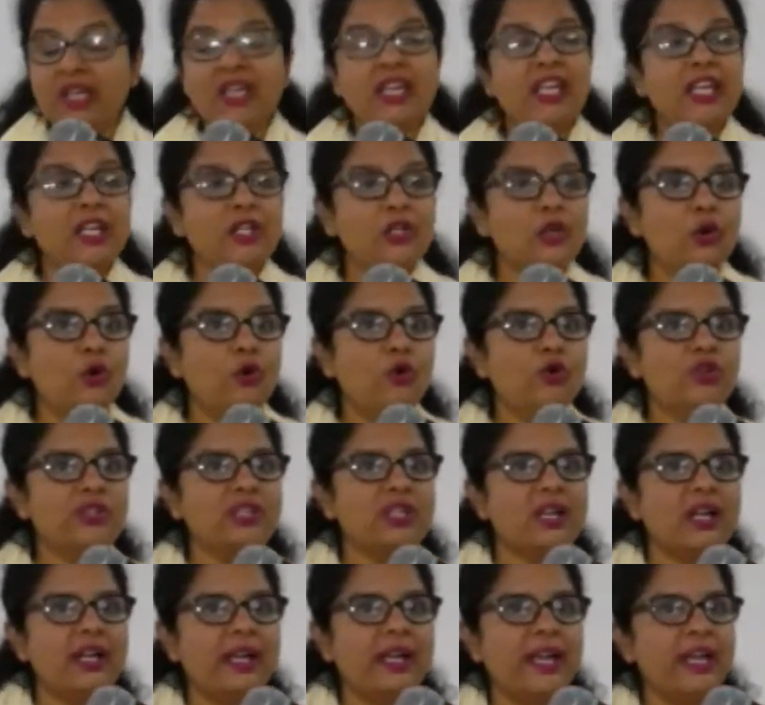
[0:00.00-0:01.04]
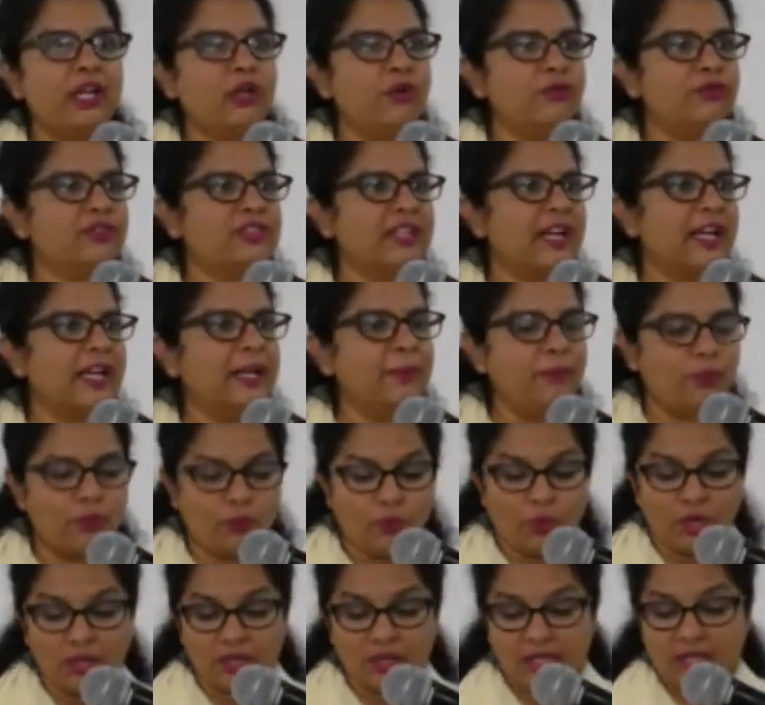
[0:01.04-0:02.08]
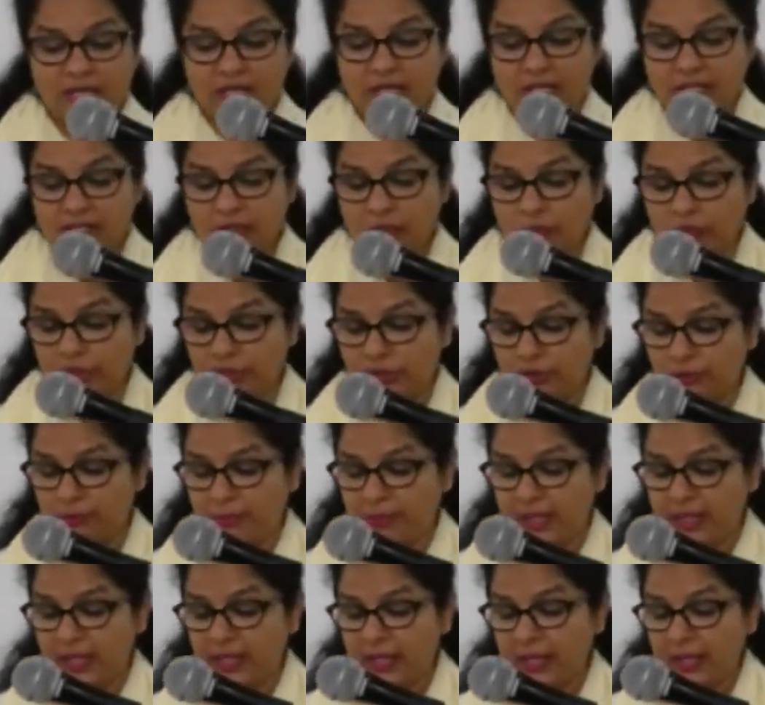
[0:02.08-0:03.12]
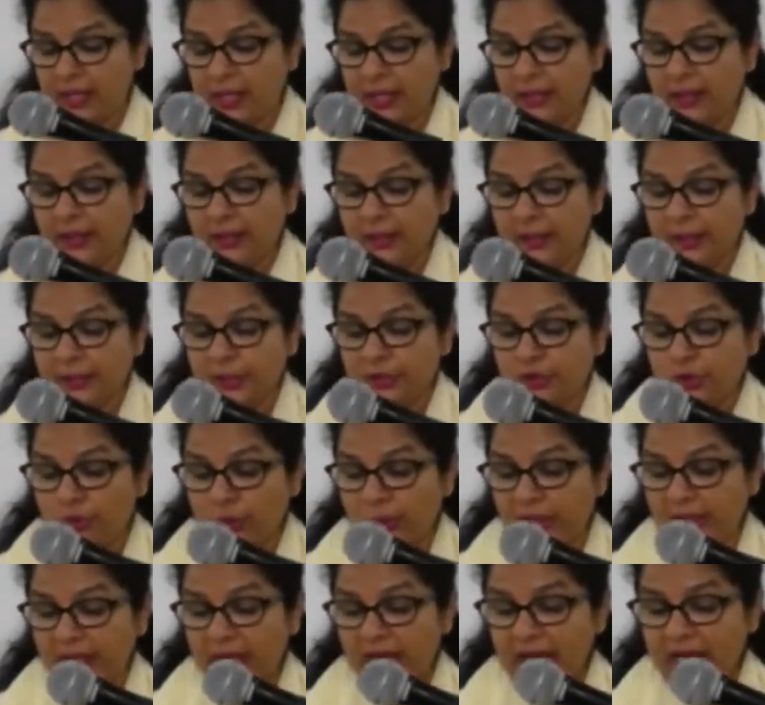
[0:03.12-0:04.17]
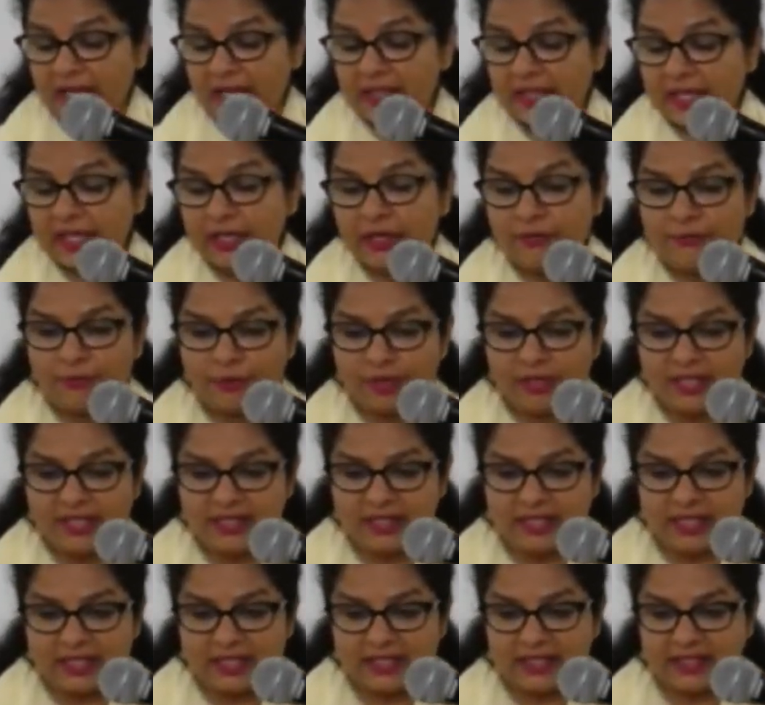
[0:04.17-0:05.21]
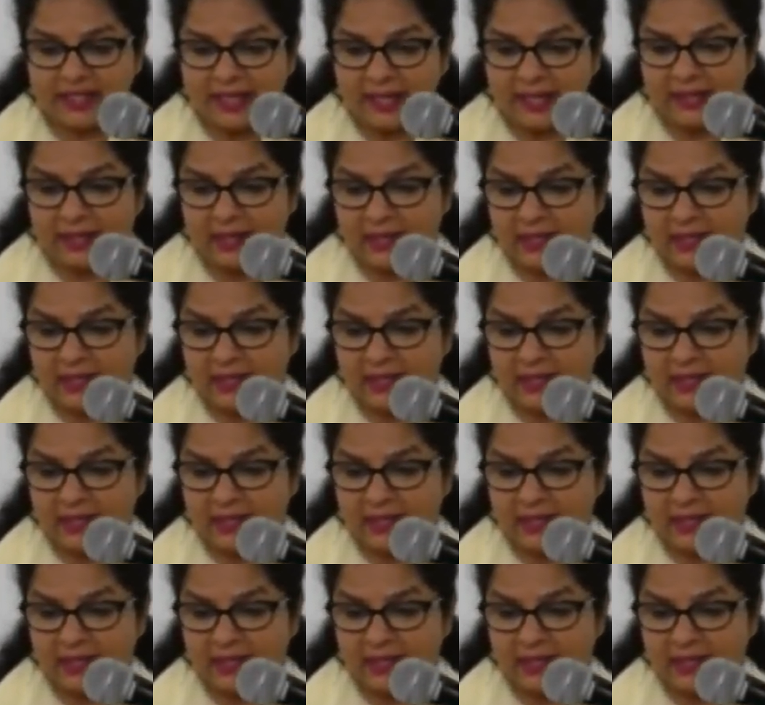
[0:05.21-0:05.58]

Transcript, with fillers: He knows ahead of time what he is going to be uh, doing. Isaiah 46.10,